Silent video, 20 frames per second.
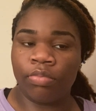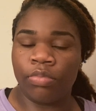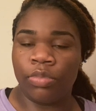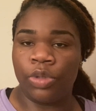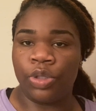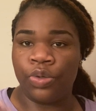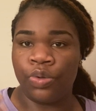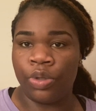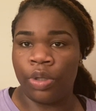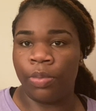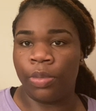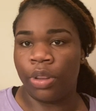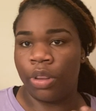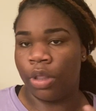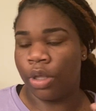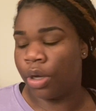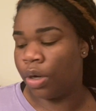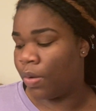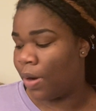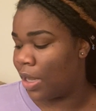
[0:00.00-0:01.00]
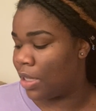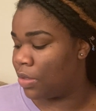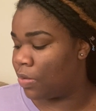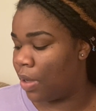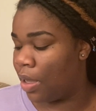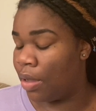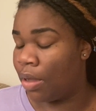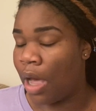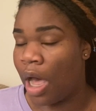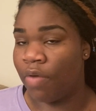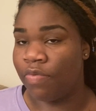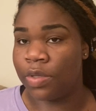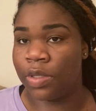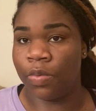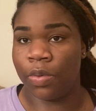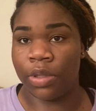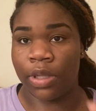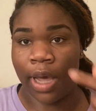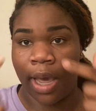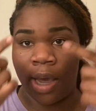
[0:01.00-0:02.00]
do them the correct way, obviously
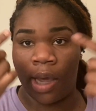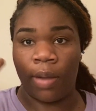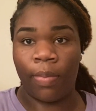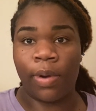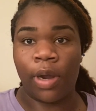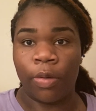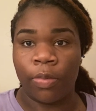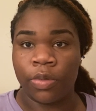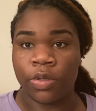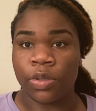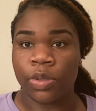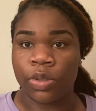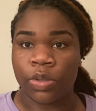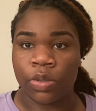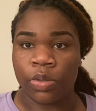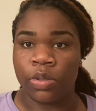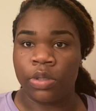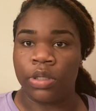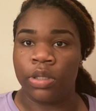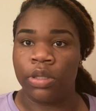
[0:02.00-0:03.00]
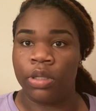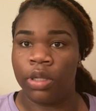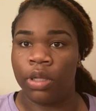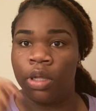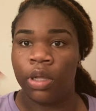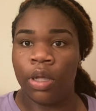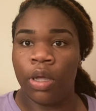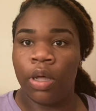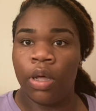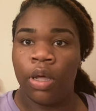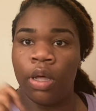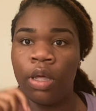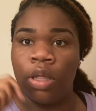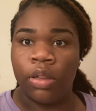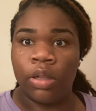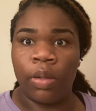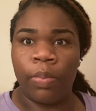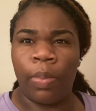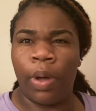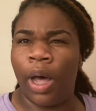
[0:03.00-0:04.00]
with the eyebrow pencils and the
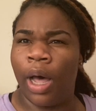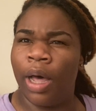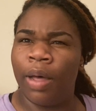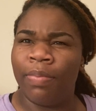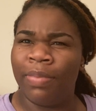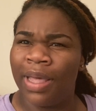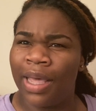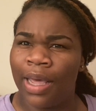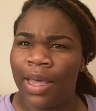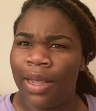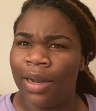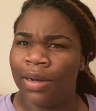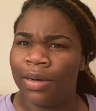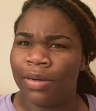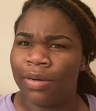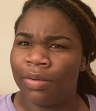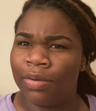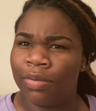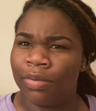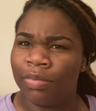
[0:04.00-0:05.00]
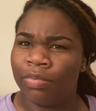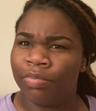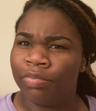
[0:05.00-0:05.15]
pomade, or